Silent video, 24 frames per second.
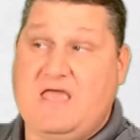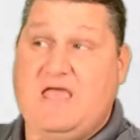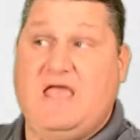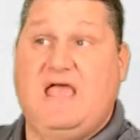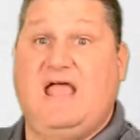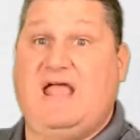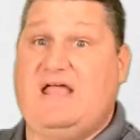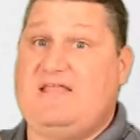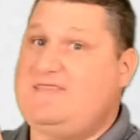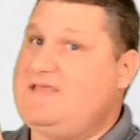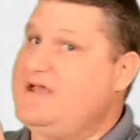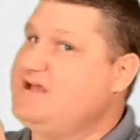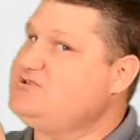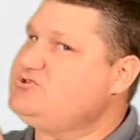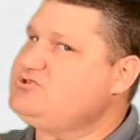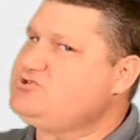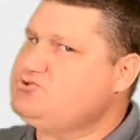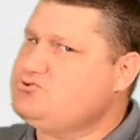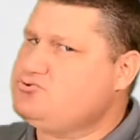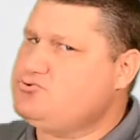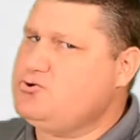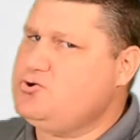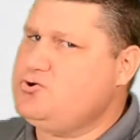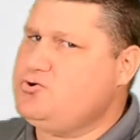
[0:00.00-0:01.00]
and that's
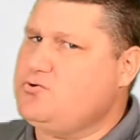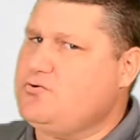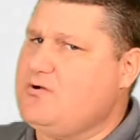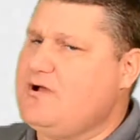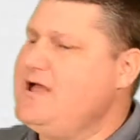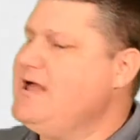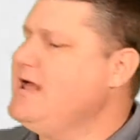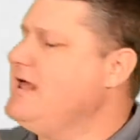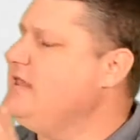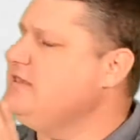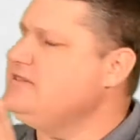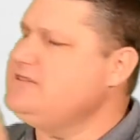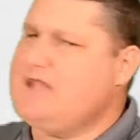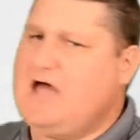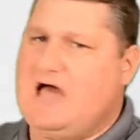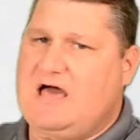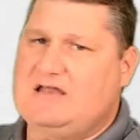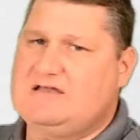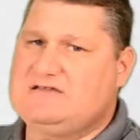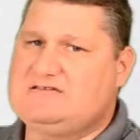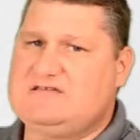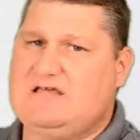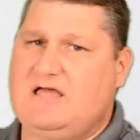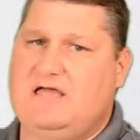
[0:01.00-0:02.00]
true. A
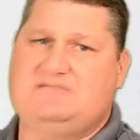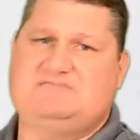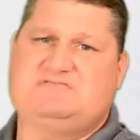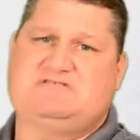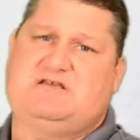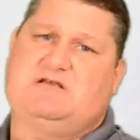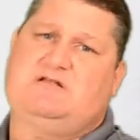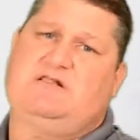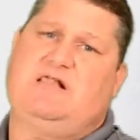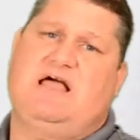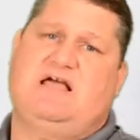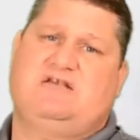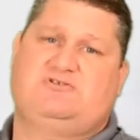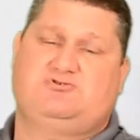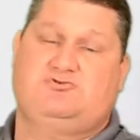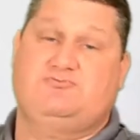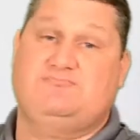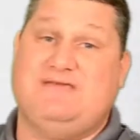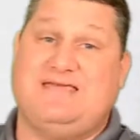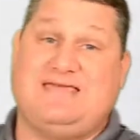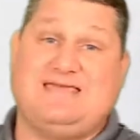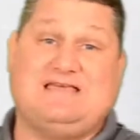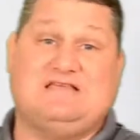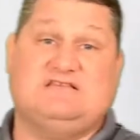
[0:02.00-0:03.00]
lot of times the
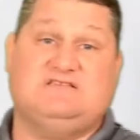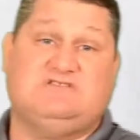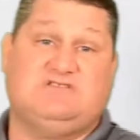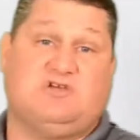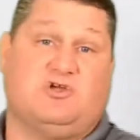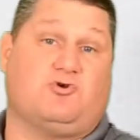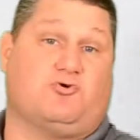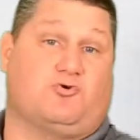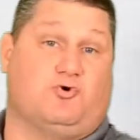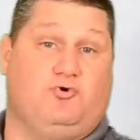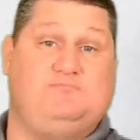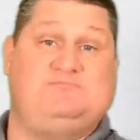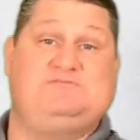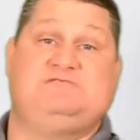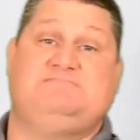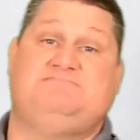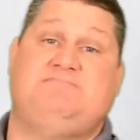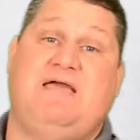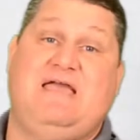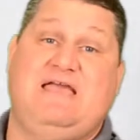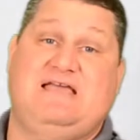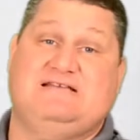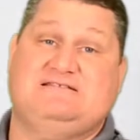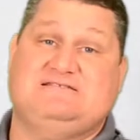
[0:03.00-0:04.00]
classroom is the group
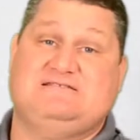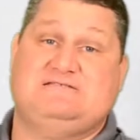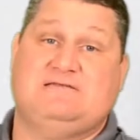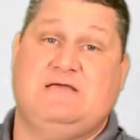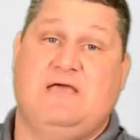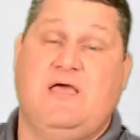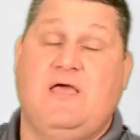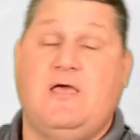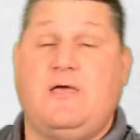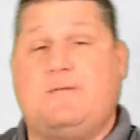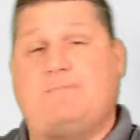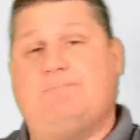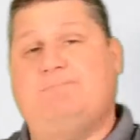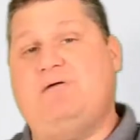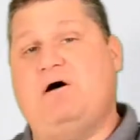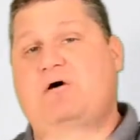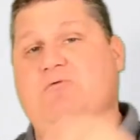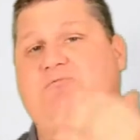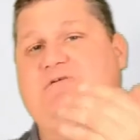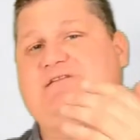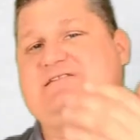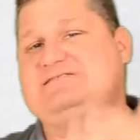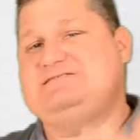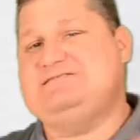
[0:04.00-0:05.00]
space,
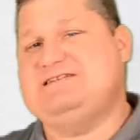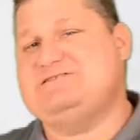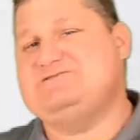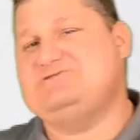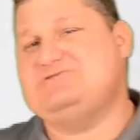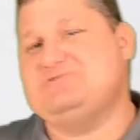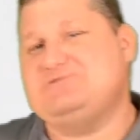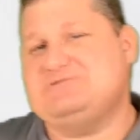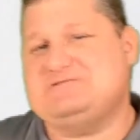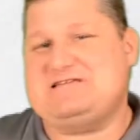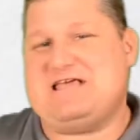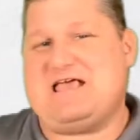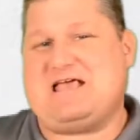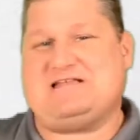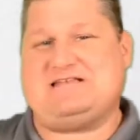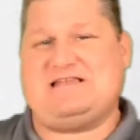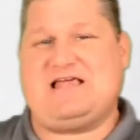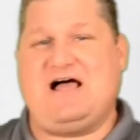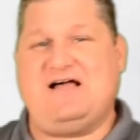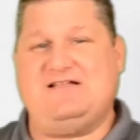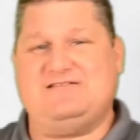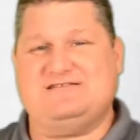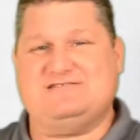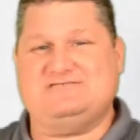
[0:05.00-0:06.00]
but with digital
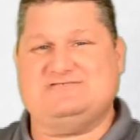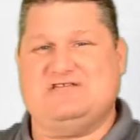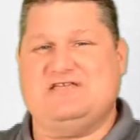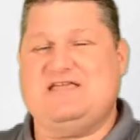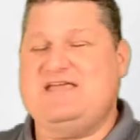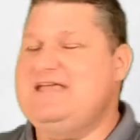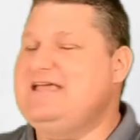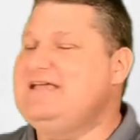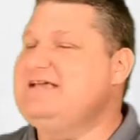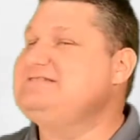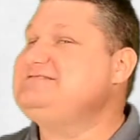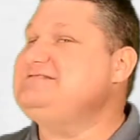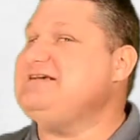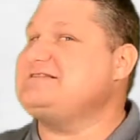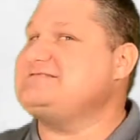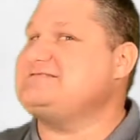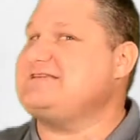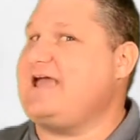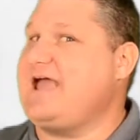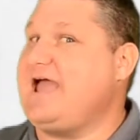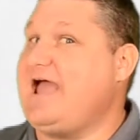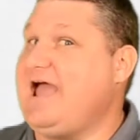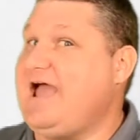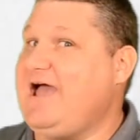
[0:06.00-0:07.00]
technology, it
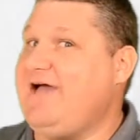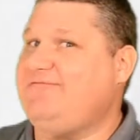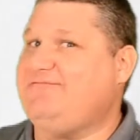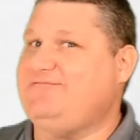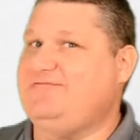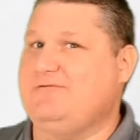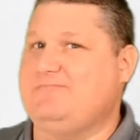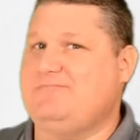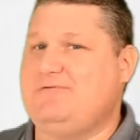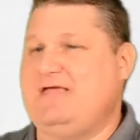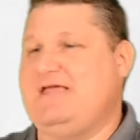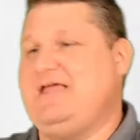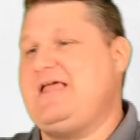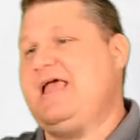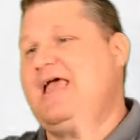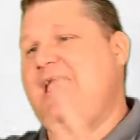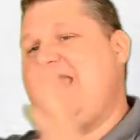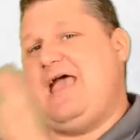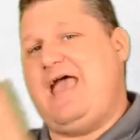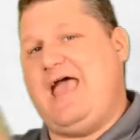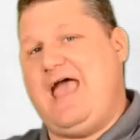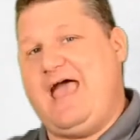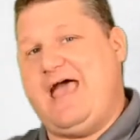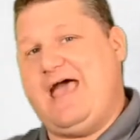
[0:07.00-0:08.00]
doesn't have to be
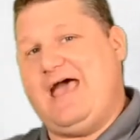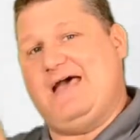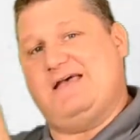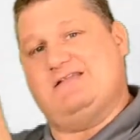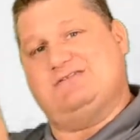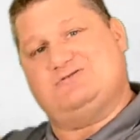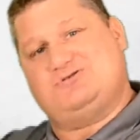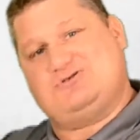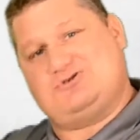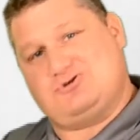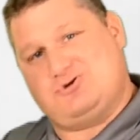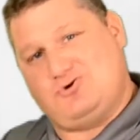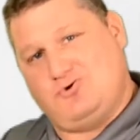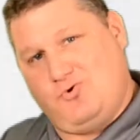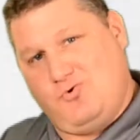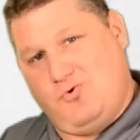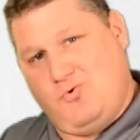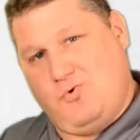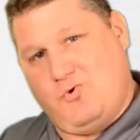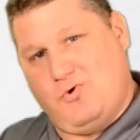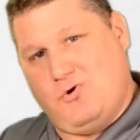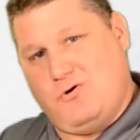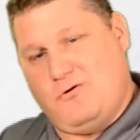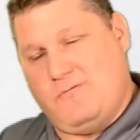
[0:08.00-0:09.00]
at
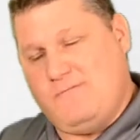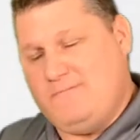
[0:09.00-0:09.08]
school.